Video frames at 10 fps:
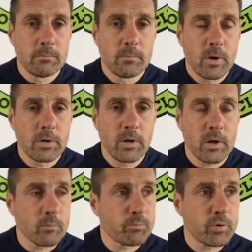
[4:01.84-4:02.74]
And
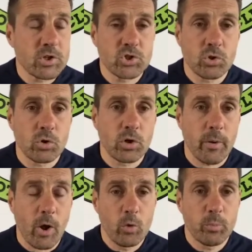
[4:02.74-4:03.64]
I'm pretty sure and I
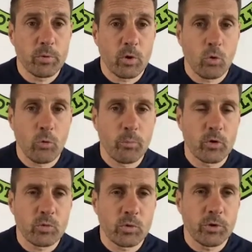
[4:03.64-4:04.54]
hope that all the
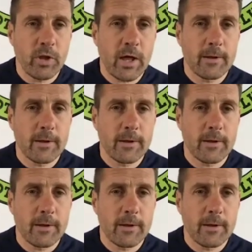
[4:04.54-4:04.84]
boys will do that.